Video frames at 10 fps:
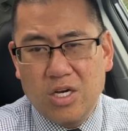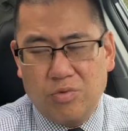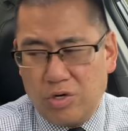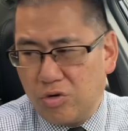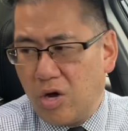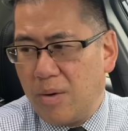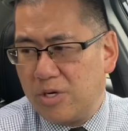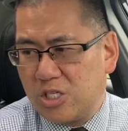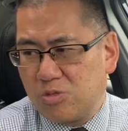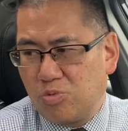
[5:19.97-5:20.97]
We don't know how
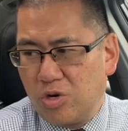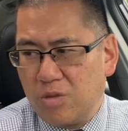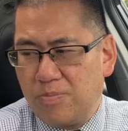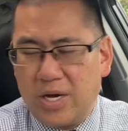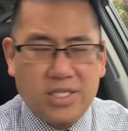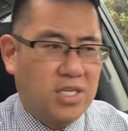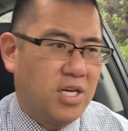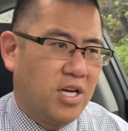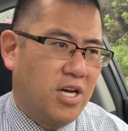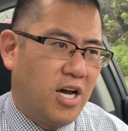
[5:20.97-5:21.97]
much it's worth, but
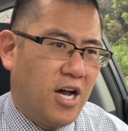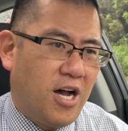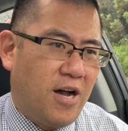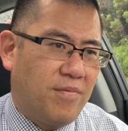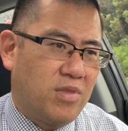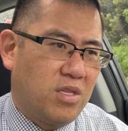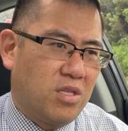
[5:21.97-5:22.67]
um,